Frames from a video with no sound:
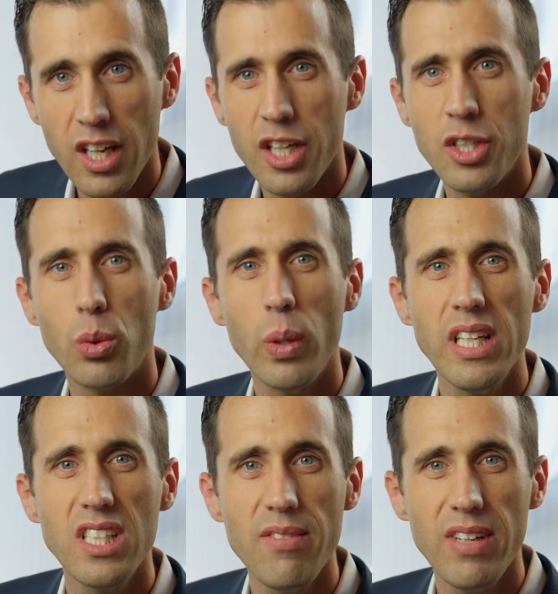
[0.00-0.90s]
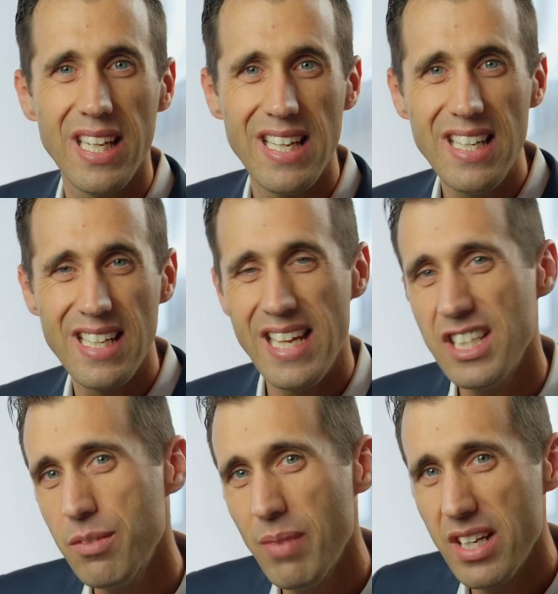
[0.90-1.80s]
In 2017, an
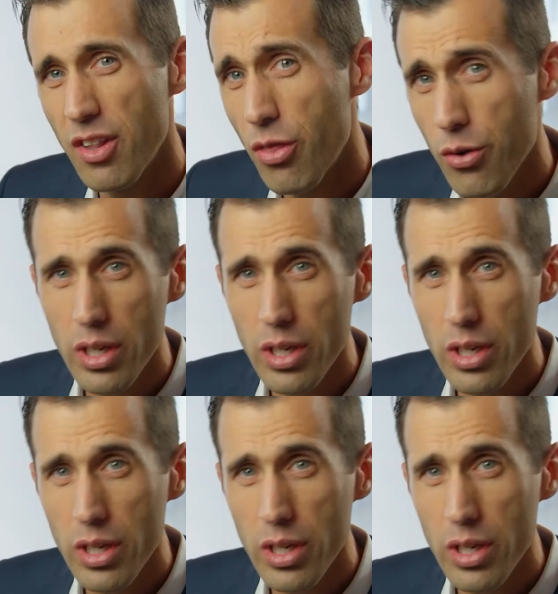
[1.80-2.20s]
estimated